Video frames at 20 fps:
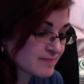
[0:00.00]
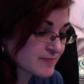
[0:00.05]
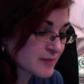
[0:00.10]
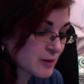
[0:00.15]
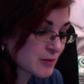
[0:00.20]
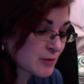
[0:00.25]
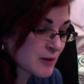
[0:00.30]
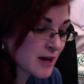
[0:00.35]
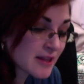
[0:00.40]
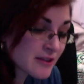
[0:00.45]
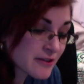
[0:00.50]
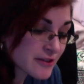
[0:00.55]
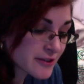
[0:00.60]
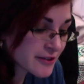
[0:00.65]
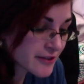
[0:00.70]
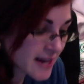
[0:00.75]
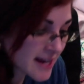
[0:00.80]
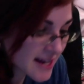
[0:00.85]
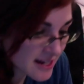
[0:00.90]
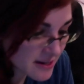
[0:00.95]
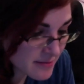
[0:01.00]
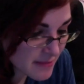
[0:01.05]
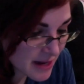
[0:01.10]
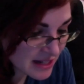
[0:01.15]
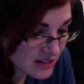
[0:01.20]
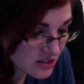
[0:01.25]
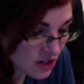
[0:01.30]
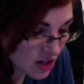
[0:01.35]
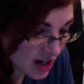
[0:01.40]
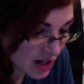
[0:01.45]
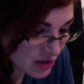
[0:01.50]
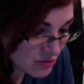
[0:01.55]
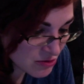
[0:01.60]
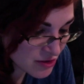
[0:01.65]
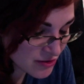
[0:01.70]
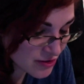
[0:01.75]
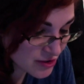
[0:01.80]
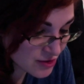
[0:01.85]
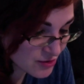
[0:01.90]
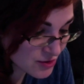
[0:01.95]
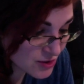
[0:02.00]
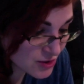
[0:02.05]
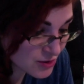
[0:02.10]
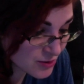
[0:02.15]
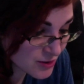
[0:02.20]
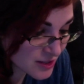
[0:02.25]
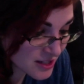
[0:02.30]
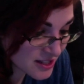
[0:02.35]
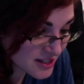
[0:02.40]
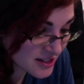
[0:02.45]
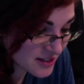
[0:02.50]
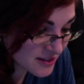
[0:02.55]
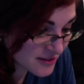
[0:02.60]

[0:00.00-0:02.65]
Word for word: Whether you're headed back to Hogwarts for a new school year